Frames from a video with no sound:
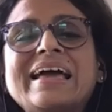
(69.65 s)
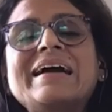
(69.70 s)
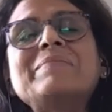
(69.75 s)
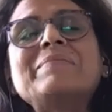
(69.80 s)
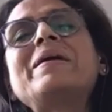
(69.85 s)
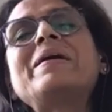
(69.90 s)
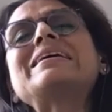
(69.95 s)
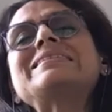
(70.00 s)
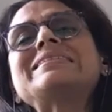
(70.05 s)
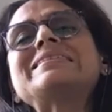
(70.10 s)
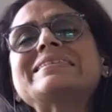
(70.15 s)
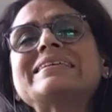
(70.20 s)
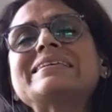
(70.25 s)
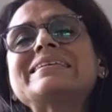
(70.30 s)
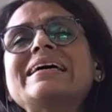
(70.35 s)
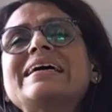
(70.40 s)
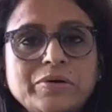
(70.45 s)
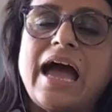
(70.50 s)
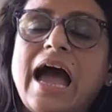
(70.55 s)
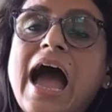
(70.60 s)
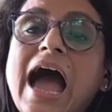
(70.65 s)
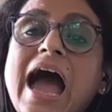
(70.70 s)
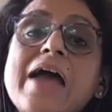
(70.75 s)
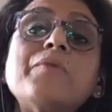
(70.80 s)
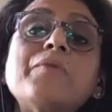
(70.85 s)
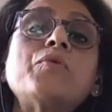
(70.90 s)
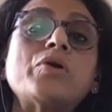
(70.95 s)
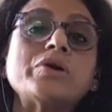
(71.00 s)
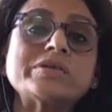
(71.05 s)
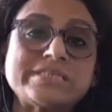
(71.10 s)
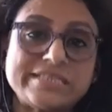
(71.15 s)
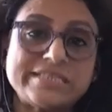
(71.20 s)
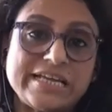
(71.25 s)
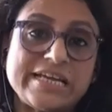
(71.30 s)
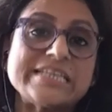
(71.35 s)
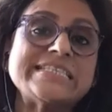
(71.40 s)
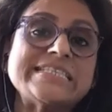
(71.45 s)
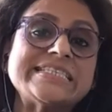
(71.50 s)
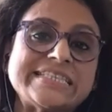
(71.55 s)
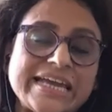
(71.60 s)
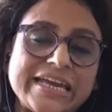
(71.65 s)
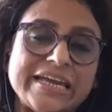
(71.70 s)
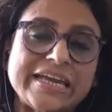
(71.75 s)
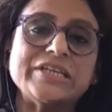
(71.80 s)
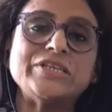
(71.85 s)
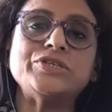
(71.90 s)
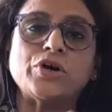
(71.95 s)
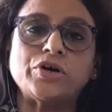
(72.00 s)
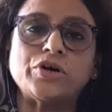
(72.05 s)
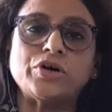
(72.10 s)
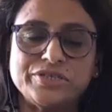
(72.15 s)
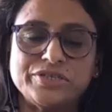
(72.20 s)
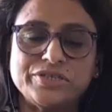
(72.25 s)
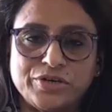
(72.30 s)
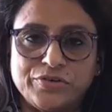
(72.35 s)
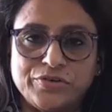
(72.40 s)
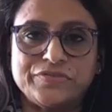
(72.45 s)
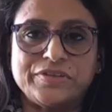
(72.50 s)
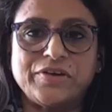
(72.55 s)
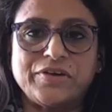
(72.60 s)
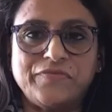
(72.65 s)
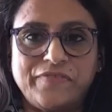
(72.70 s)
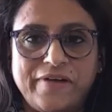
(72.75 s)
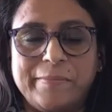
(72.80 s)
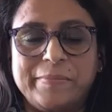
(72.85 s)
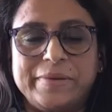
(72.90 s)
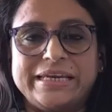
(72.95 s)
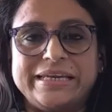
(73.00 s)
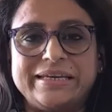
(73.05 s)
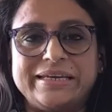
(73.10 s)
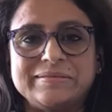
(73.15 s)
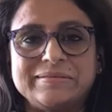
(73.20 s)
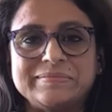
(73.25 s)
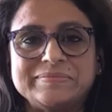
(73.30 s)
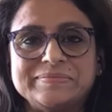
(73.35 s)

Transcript: But I was the second daughter of the family.